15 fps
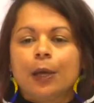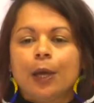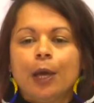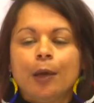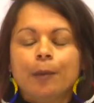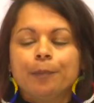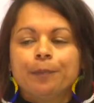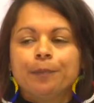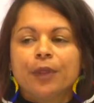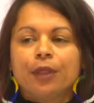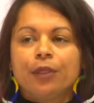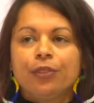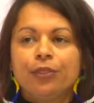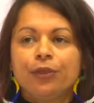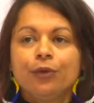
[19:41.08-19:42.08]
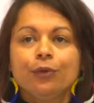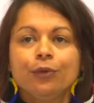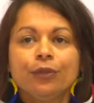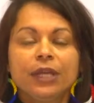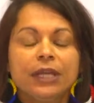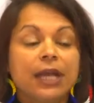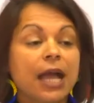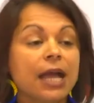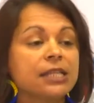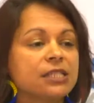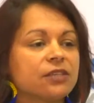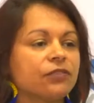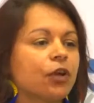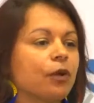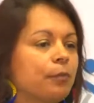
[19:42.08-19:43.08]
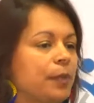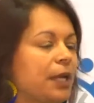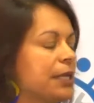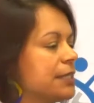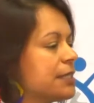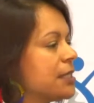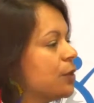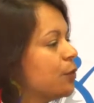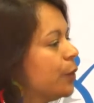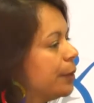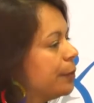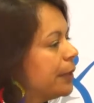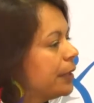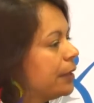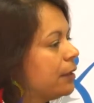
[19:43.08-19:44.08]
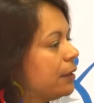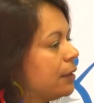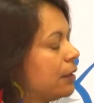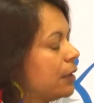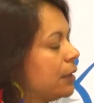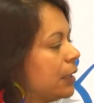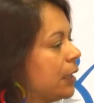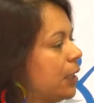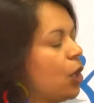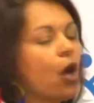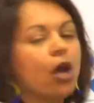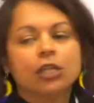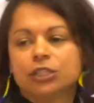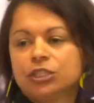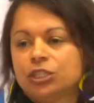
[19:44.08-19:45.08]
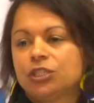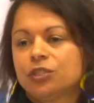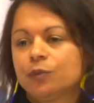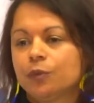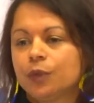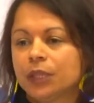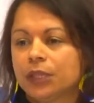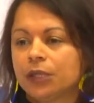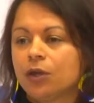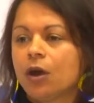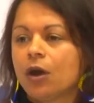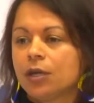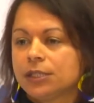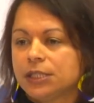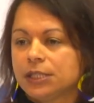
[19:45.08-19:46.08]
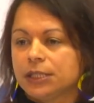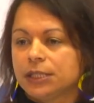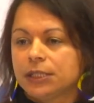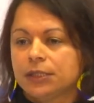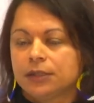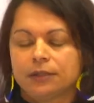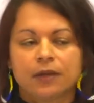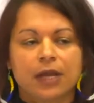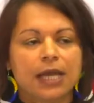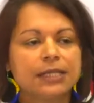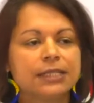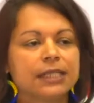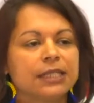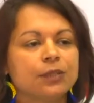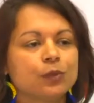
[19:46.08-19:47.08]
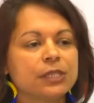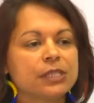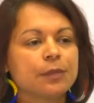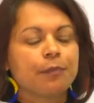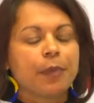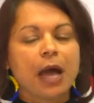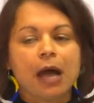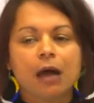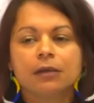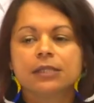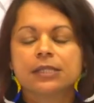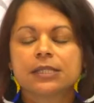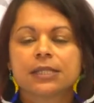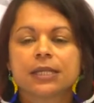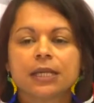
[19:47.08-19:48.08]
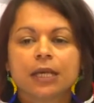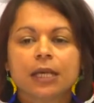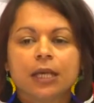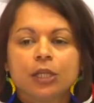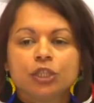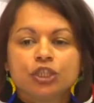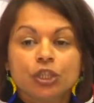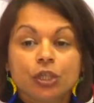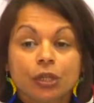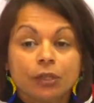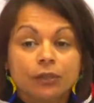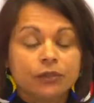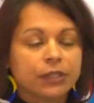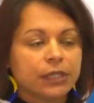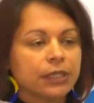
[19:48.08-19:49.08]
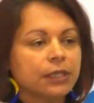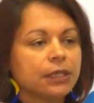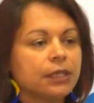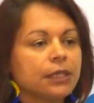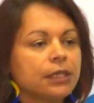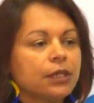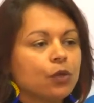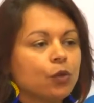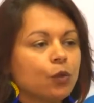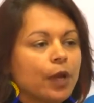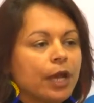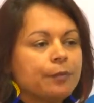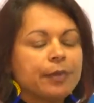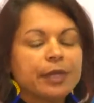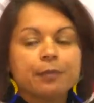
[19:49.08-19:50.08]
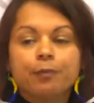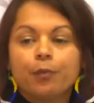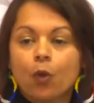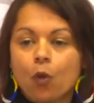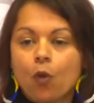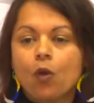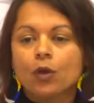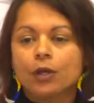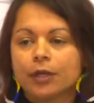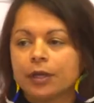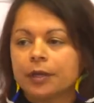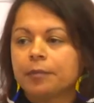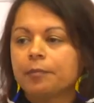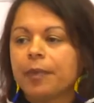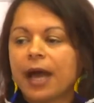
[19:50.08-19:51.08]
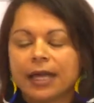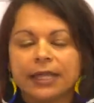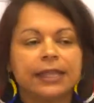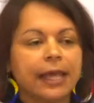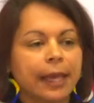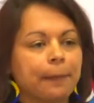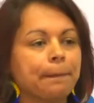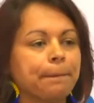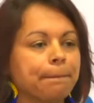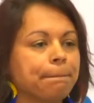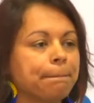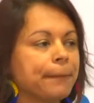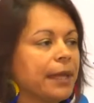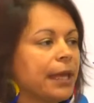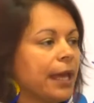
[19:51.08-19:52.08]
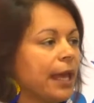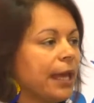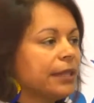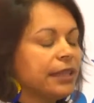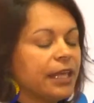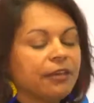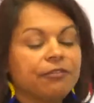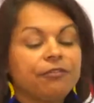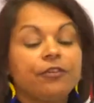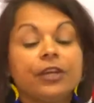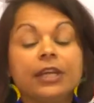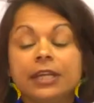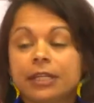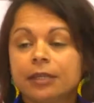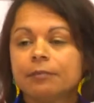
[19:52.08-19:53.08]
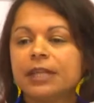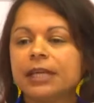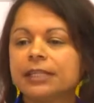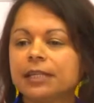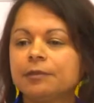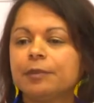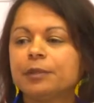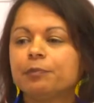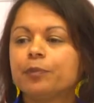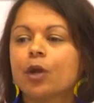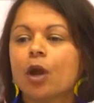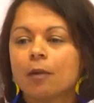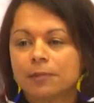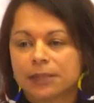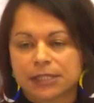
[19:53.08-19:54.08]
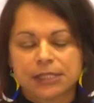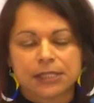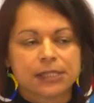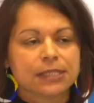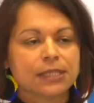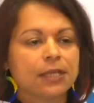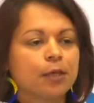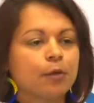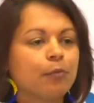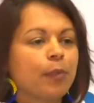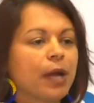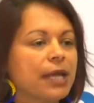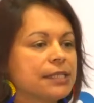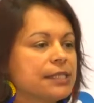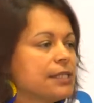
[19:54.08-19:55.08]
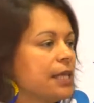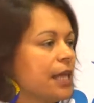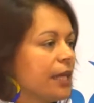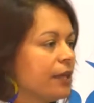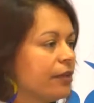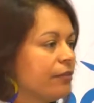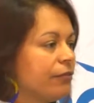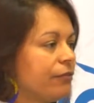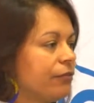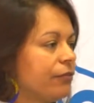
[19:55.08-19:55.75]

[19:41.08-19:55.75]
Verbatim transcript: um, through the kinds of complaints that women lodged with the Guardian, right? It was about children who had been born by them and their freedom that had been promised by slave,